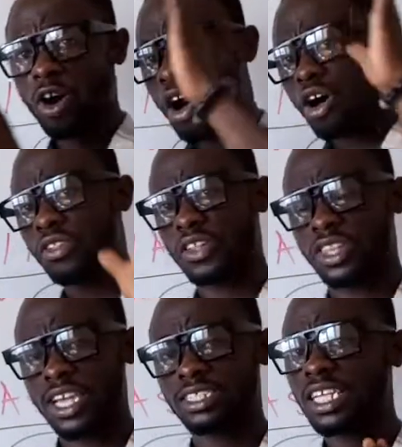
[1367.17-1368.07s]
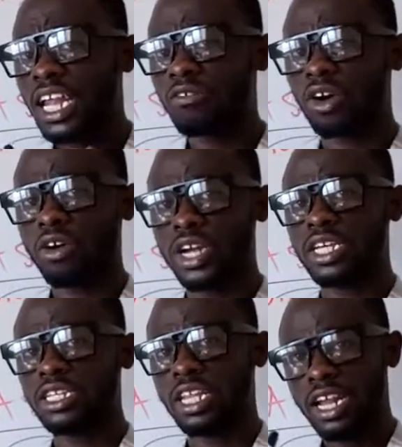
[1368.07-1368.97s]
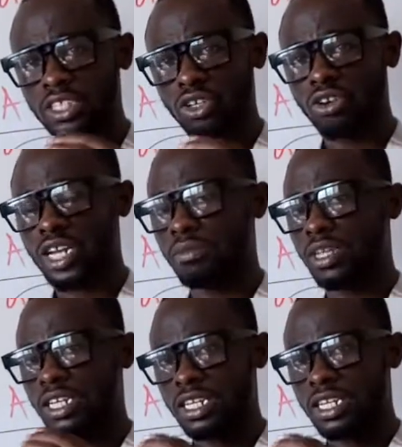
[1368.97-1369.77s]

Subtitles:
all the things that has already been